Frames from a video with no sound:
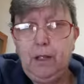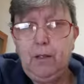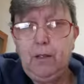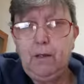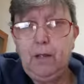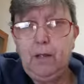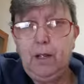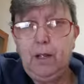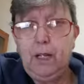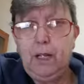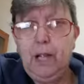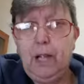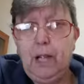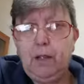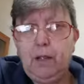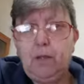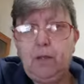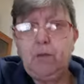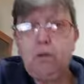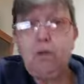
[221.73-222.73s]
right,
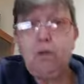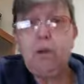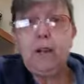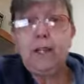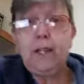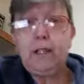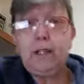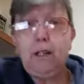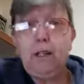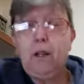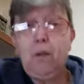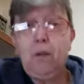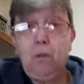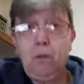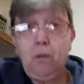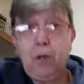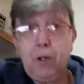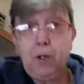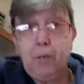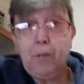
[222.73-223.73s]
and crying,
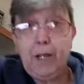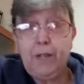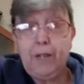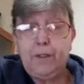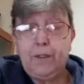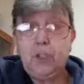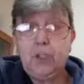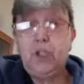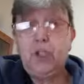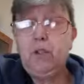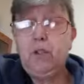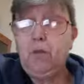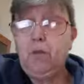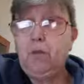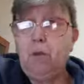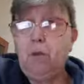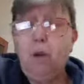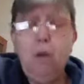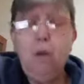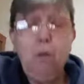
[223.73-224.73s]
what about the
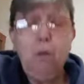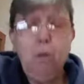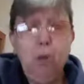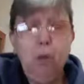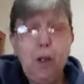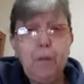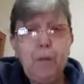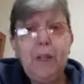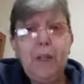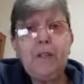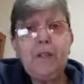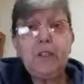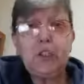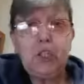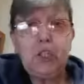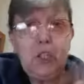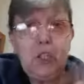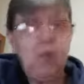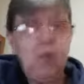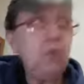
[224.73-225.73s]
children? What about the
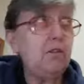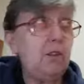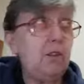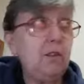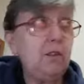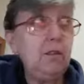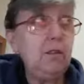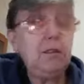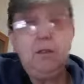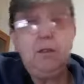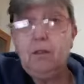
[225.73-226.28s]
children?